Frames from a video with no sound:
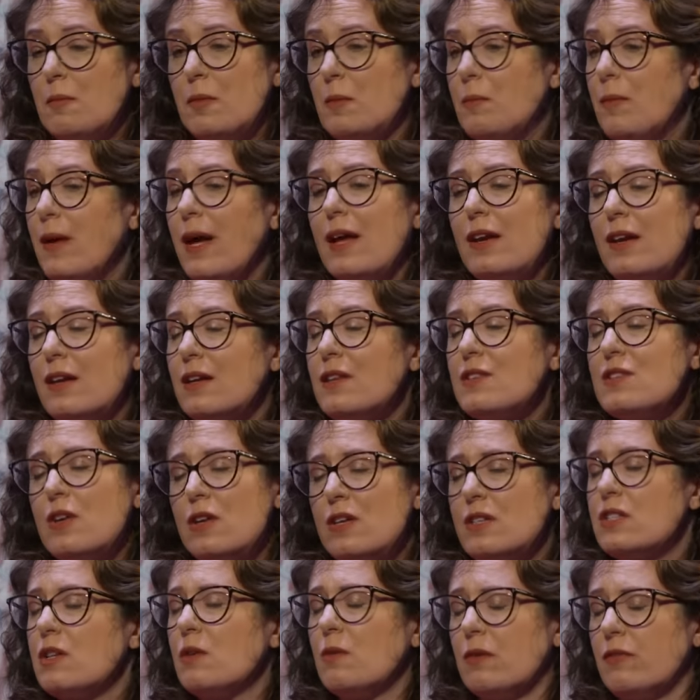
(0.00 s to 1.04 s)
but Bannon is
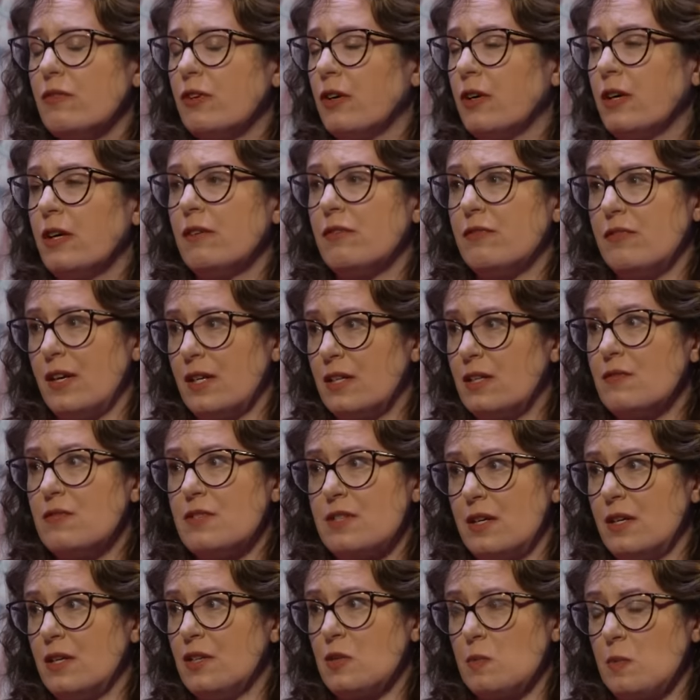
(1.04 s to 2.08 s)
also a very effective
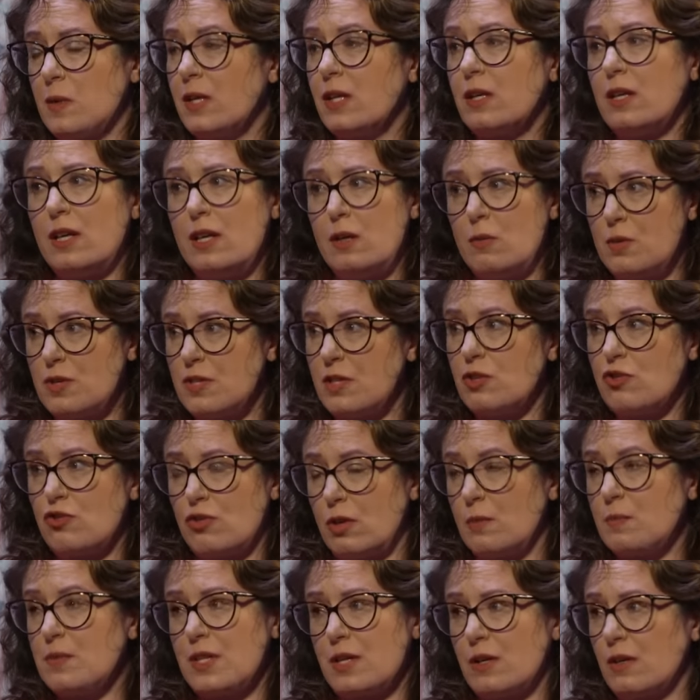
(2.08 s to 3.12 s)
salesman, and he was in
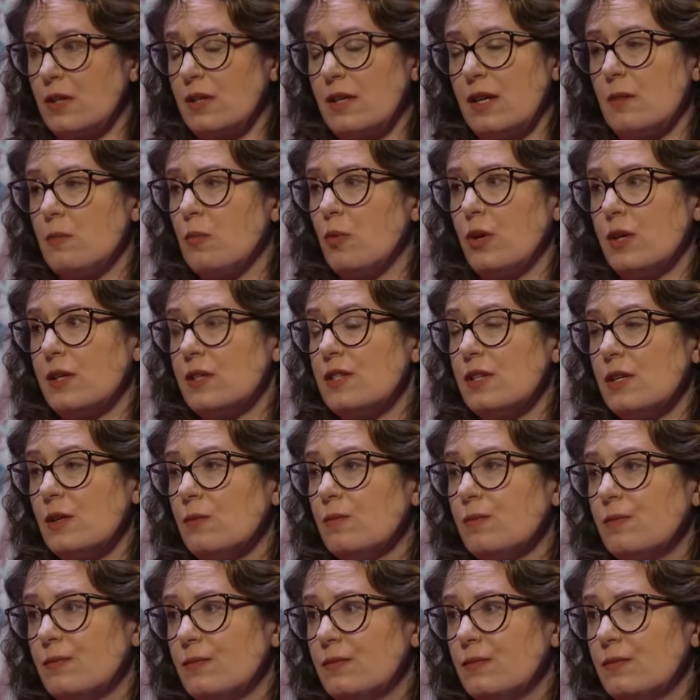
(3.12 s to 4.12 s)
Trump's ear at that point, too.